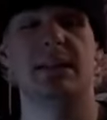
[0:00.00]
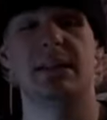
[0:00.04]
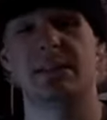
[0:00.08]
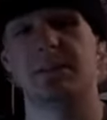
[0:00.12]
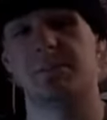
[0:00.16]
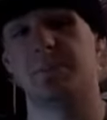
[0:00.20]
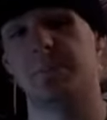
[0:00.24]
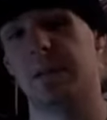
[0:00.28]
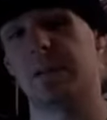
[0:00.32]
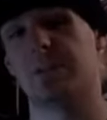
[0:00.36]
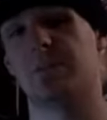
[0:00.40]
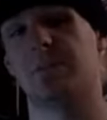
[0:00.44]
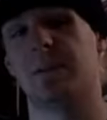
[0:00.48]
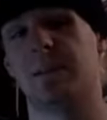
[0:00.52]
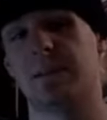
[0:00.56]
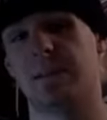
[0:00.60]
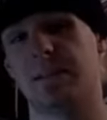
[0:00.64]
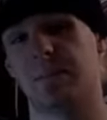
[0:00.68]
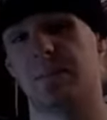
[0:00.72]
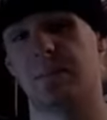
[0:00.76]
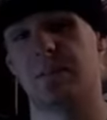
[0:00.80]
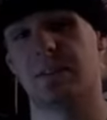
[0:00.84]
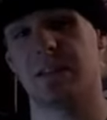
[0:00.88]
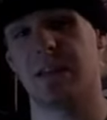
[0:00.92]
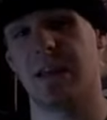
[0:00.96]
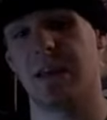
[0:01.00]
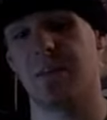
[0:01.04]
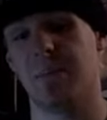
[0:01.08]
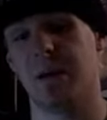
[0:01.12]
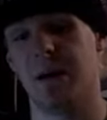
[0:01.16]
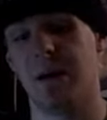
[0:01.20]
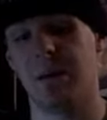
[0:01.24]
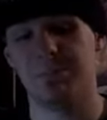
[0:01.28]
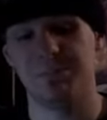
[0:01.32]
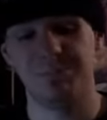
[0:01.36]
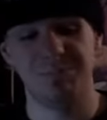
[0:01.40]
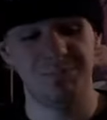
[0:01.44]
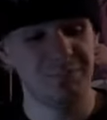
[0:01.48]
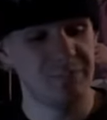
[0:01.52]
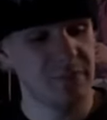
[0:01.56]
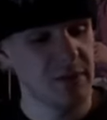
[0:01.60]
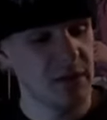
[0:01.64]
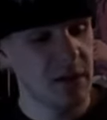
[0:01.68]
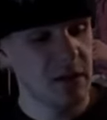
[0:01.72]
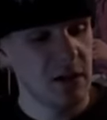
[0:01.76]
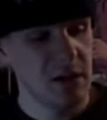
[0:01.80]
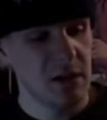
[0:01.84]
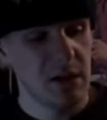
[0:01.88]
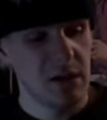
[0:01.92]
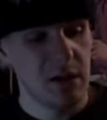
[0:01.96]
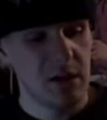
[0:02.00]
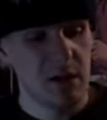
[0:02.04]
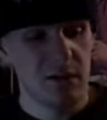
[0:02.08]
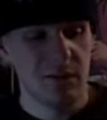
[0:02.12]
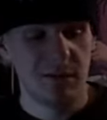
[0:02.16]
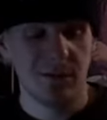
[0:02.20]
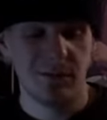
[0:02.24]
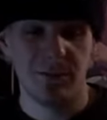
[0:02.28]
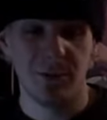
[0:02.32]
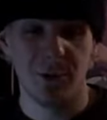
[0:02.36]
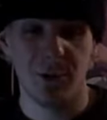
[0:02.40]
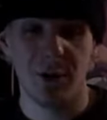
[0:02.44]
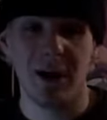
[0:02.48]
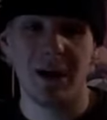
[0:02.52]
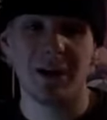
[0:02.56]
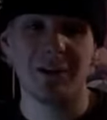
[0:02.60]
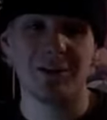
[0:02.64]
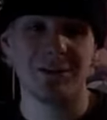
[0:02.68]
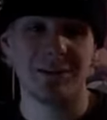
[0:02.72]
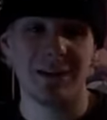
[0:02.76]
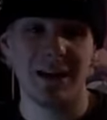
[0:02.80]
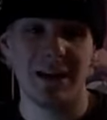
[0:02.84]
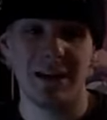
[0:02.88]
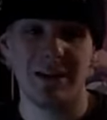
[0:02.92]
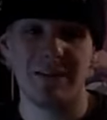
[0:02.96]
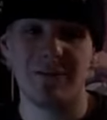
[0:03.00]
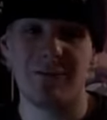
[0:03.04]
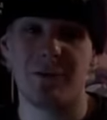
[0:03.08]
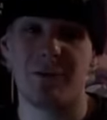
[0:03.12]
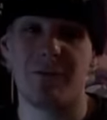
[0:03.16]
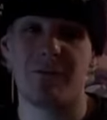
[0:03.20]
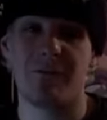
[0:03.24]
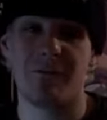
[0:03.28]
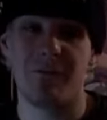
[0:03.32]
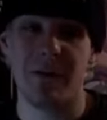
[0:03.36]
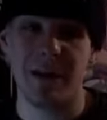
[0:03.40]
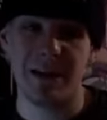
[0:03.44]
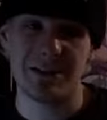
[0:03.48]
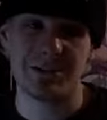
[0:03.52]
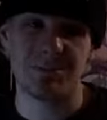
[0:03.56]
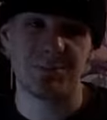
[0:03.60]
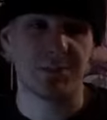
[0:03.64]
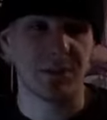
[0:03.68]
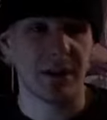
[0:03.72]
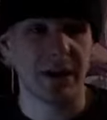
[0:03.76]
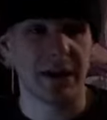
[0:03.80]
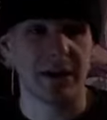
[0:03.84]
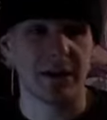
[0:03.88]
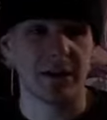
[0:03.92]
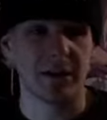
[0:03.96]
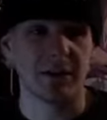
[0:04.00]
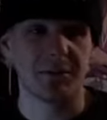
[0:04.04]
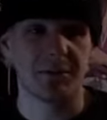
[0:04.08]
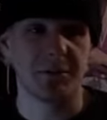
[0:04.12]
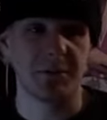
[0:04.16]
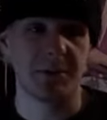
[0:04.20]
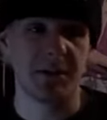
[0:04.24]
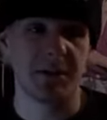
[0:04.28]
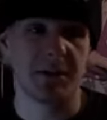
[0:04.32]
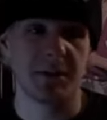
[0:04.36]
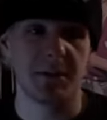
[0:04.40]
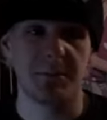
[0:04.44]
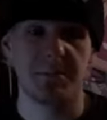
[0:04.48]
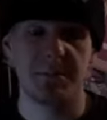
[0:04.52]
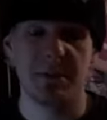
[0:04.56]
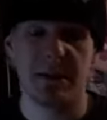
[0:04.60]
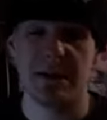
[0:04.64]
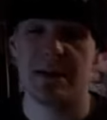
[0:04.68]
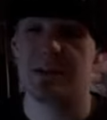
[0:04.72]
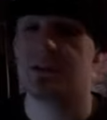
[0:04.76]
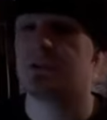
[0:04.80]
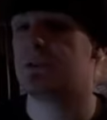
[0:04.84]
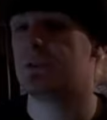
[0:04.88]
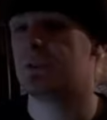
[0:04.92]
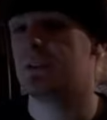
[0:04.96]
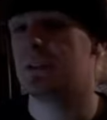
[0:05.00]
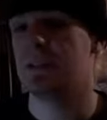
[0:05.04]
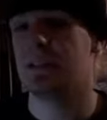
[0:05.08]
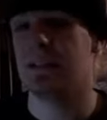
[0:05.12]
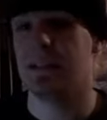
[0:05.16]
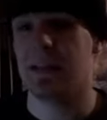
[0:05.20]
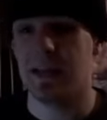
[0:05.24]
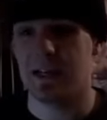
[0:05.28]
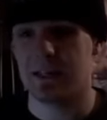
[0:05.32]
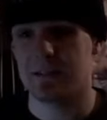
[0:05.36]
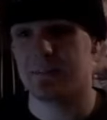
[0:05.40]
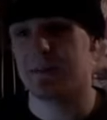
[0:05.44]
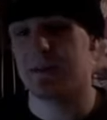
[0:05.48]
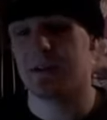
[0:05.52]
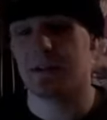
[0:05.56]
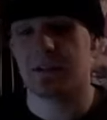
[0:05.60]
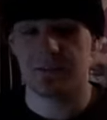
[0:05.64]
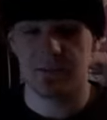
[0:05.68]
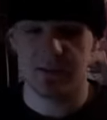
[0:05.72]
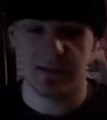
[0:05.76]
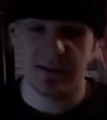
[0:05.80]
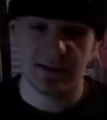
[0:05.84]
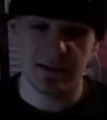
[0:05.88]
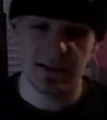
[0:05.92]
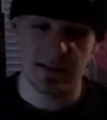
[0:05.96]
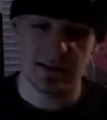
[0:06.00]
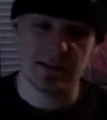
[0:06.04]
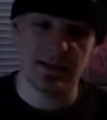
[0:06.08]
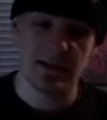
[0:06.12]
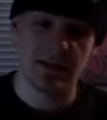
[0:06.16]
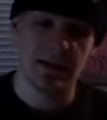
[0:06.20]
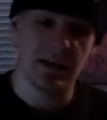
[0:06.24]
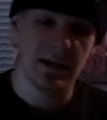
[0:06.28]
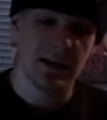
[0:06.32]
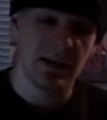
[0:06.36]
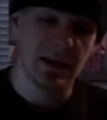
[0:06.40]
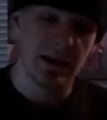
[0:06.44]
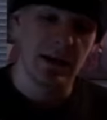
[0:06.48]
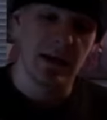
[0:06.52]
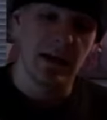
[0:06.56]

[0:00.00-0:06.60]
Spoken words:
That's the best way to sum this game up. 4 out of 10 for Facebreaker for the PS3 and the Xbox 360.